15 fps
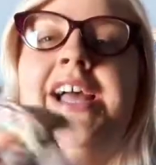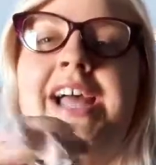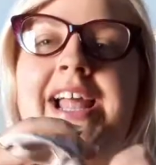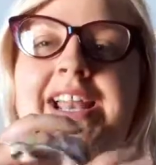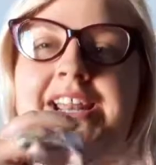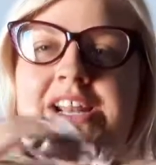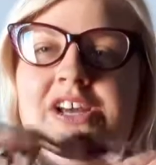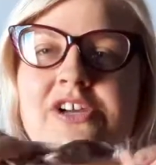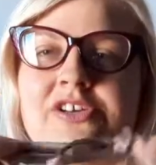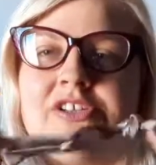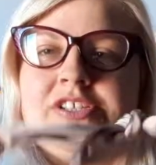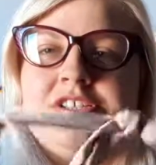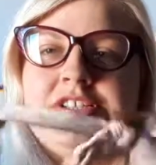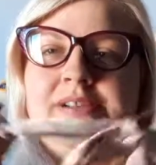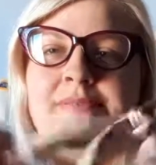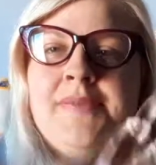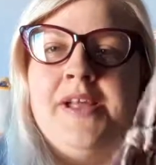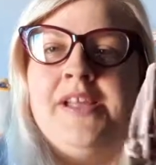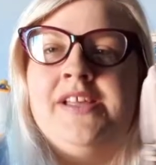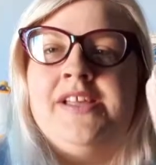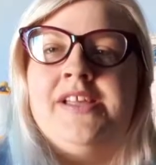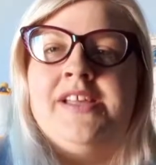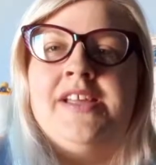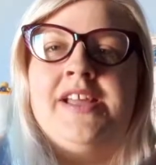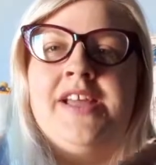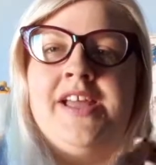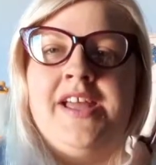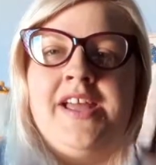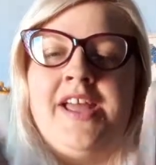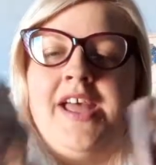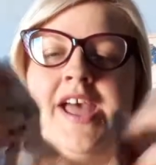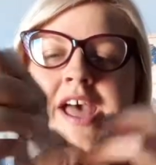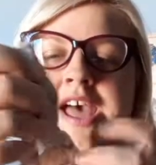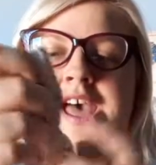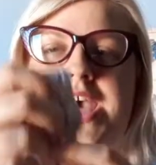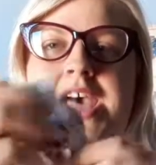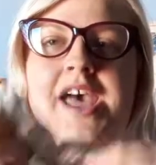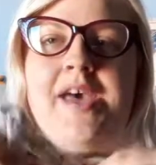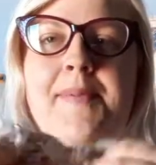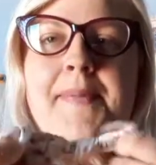then I got some hair